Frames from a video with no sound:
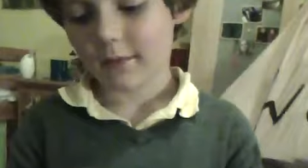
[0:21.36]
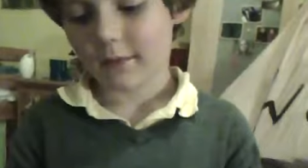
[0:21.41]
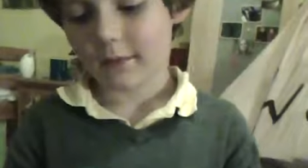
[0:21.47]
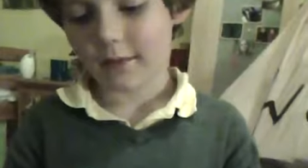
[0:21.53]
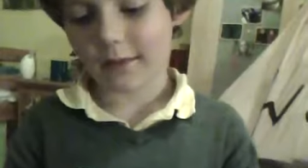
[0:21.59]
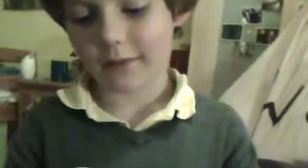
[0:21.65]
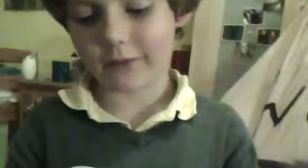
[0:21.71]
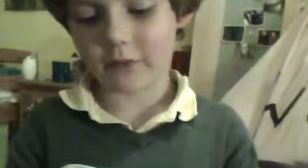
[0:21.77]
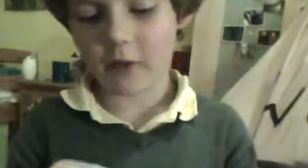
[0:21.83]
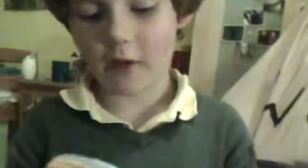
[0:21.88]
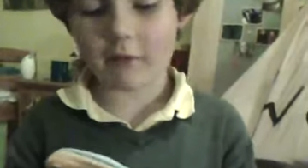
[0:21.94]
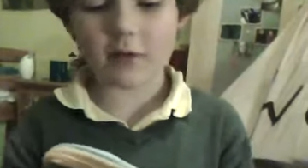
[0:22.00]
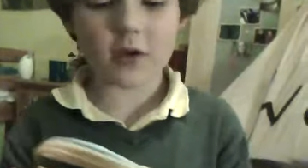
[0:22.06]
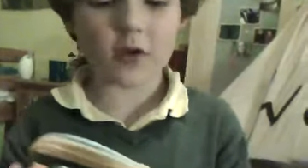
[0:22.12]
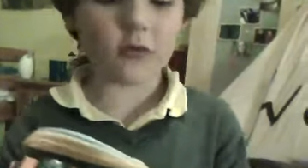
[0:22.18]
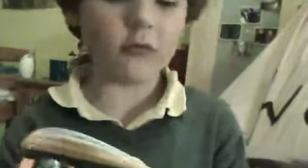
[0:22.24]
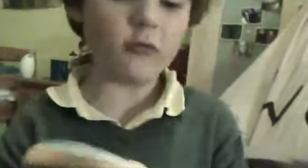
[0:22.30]
is very
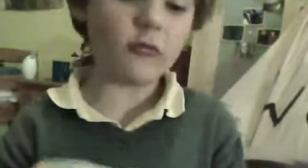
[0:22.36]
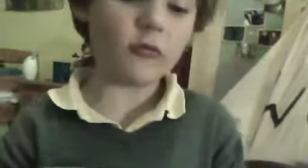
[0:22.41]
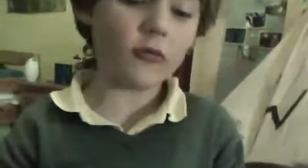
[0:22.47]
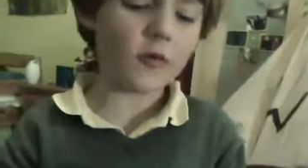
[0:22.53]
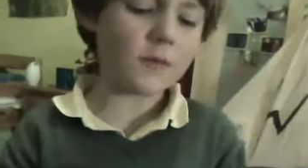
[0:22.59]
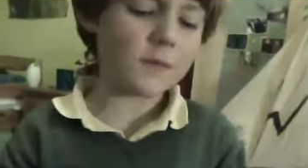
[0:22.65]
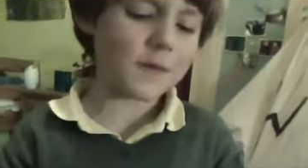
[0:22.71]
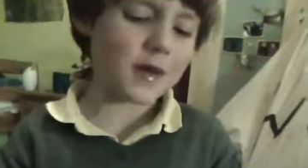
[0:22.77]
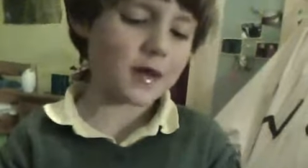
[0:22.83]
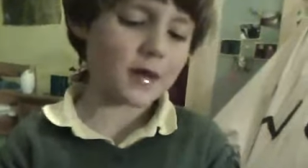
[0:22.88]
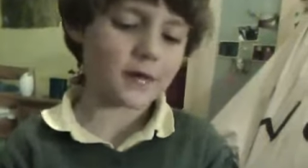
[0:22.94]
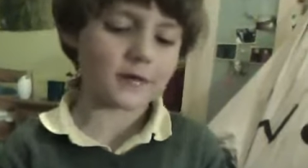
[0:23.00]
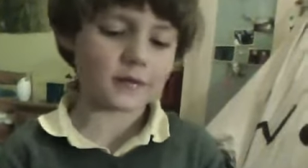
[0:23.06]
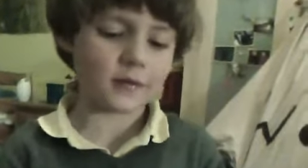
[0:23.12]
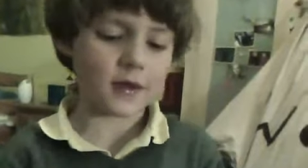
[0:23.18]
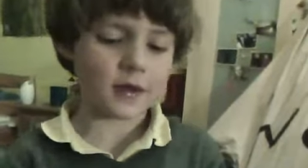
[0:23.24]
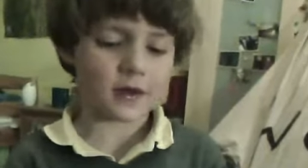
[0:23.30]
useful
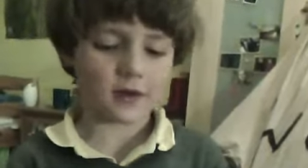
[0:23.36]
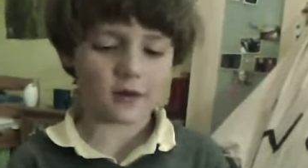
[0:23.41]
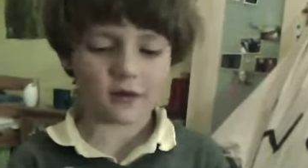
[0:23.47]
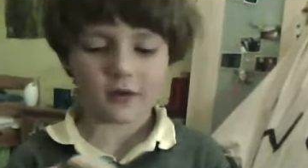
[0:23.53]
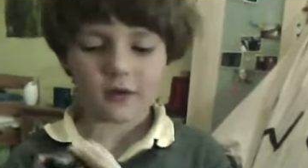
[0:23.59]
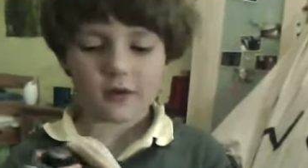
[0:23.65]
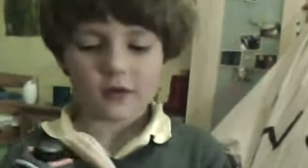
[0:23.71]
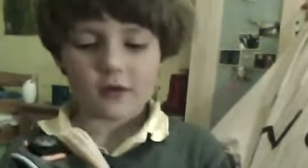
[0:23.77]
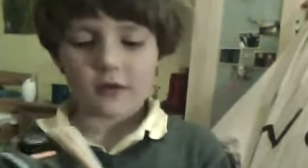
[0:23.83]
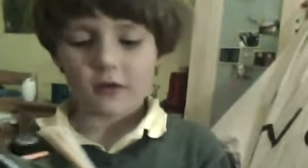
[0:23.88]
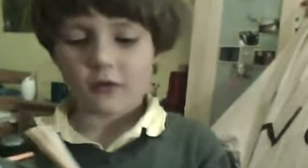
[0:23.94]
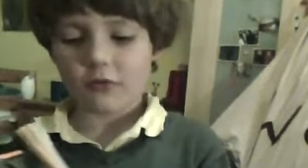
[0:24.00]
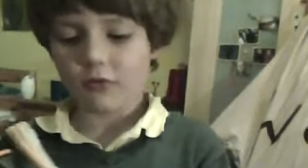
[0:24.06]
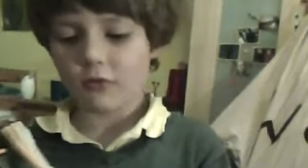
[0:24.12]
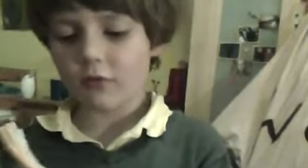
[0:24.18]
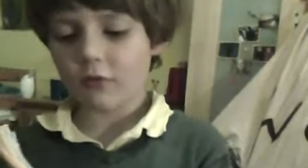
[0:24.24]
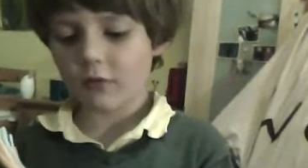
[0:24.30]
because like
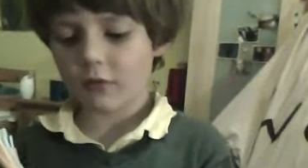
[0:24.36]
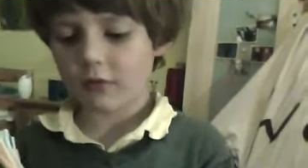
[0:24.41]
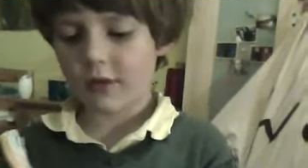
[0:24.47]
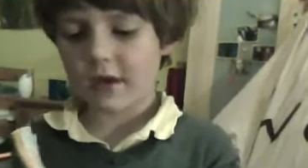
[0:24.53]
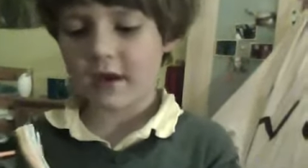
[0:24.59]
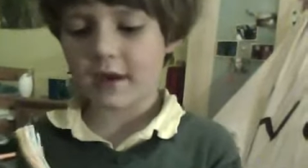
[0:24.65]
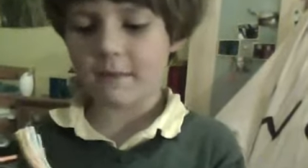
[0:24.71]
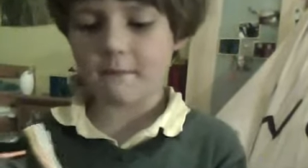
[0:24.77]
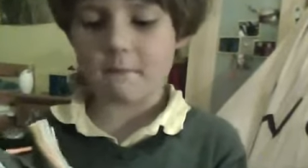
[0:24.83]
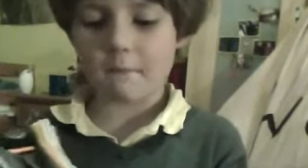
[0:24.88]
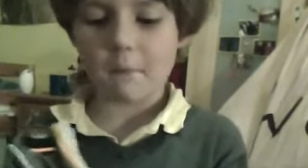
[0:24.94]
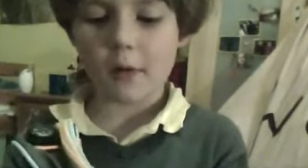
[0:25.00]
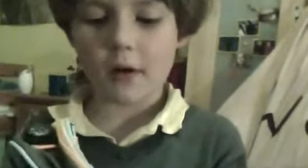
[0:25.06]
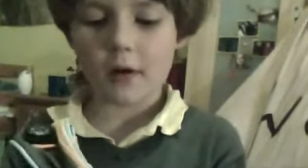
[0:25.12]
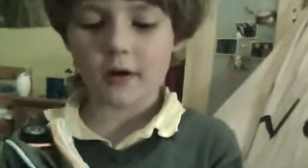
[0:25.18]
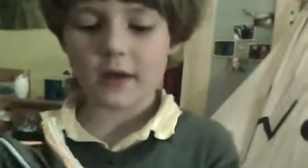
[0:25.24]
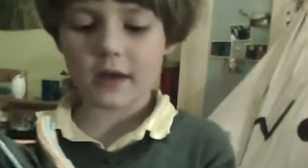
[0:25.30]
you can keep
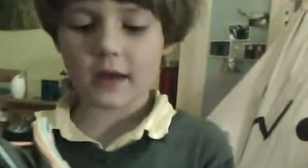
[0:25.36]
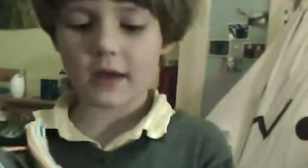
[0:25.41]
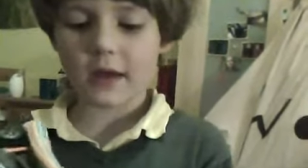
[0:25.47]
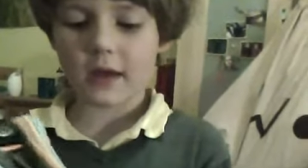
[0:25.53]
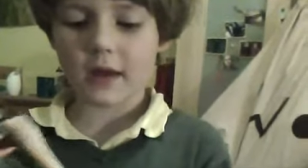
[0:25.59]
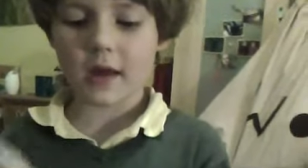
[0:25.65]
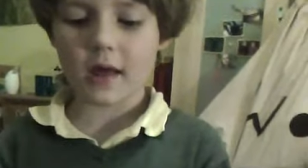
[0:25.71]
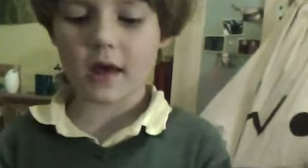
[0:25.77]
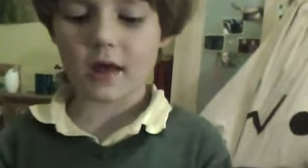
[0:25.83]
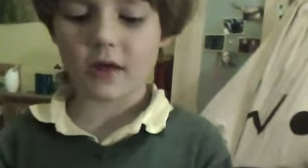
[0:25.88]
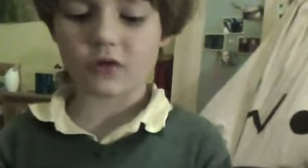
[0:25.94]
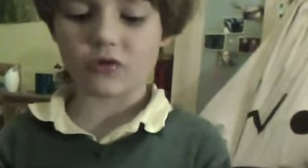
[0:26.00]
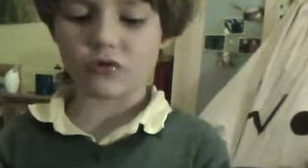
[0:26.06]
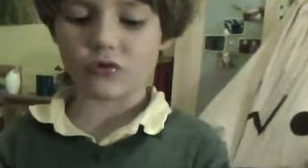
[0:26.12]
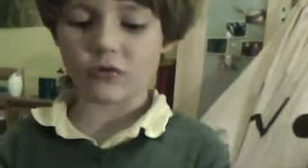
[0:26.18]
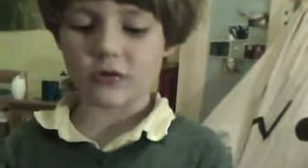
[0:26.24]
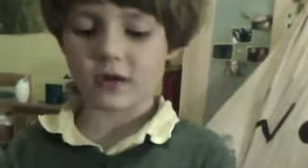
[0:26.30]
money in
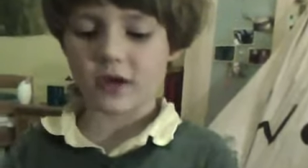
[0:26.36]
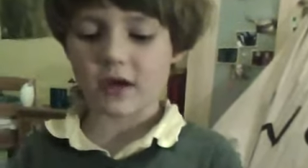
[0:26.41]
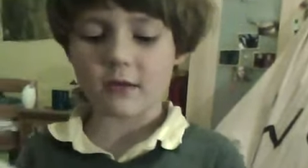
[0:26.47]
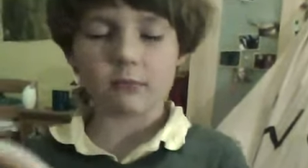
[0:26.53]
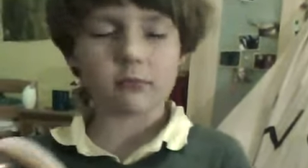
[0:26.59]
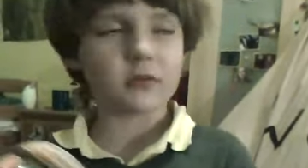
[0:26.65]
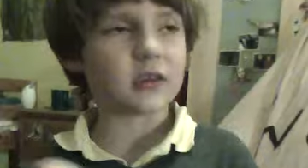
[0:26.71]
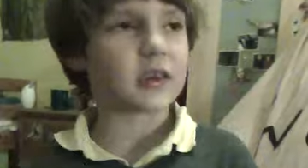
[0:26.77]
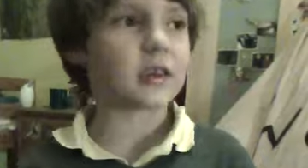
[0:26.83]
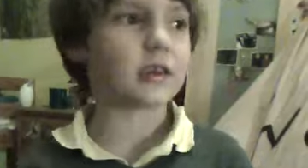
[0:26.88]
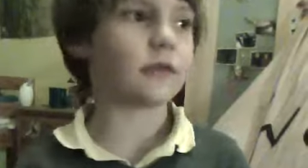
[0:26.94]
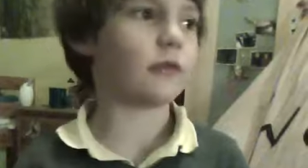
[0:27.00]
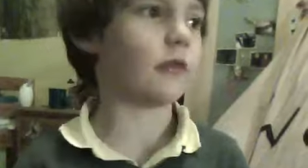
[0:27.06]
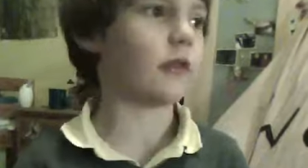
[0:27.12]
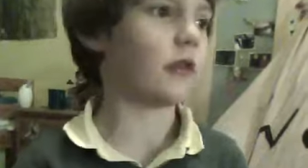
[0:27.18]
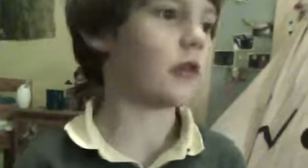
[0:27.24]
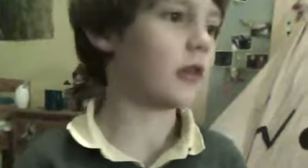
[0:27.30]
it, you can keep tickets
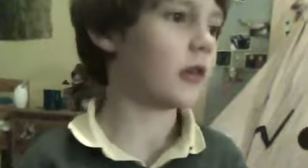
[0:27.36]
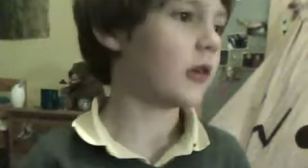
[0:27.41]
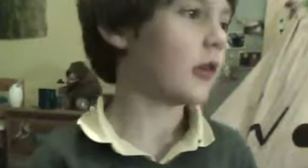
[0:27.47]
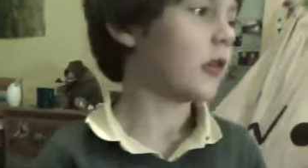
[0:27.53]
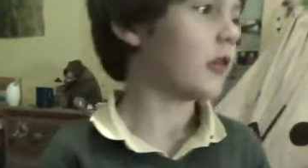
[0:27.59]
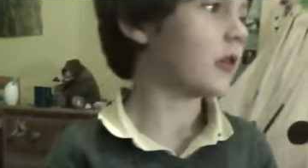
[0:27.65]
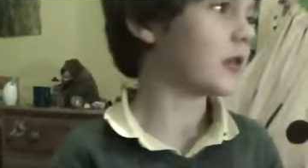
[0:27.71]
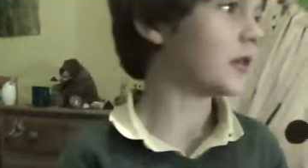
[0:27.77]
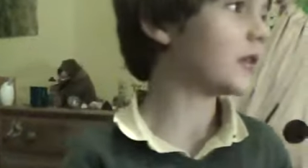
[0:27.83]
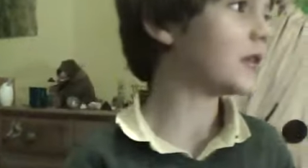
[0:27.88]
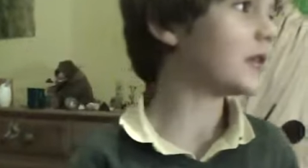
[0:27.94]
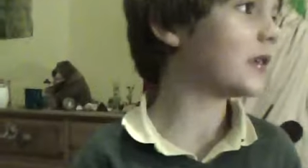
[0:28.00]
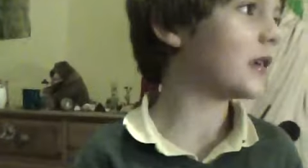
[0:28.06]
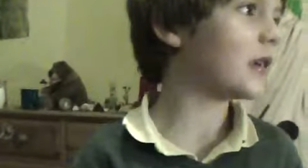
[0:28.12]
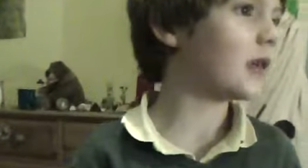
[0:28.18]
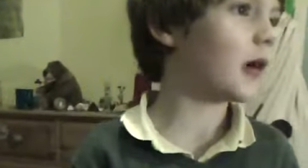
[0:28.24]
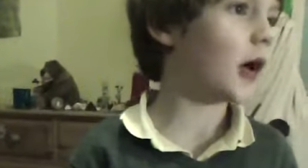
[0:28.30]
for
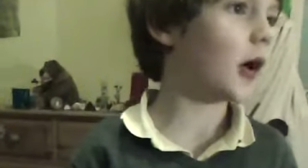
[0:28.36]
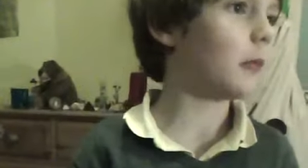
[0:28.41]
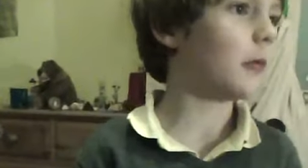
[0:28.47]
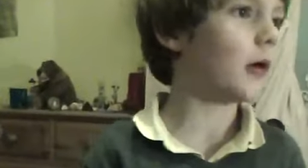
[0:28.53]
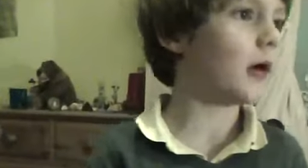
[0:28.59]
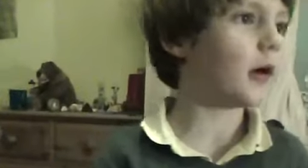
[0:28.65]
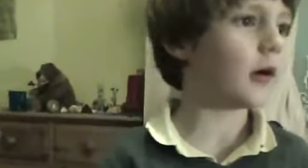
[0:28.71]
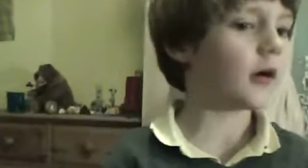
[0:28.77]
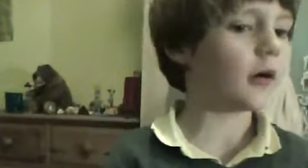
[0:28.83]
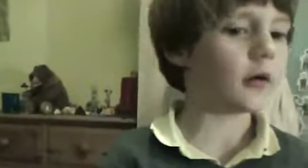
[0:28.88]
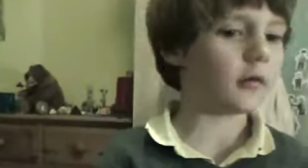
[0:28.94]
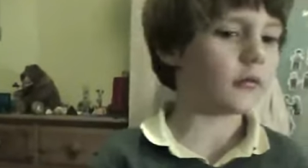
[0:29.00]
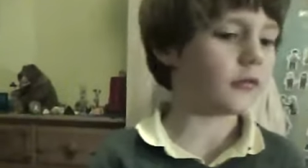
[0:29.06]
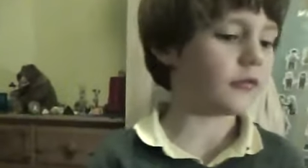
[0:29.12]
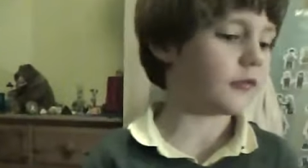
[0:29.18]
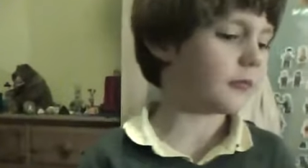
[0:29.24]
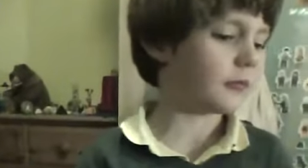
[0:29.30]
cinema
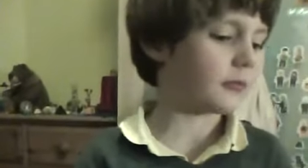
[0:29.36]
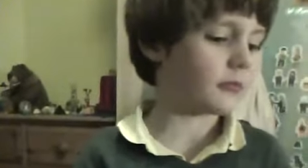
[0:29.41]
and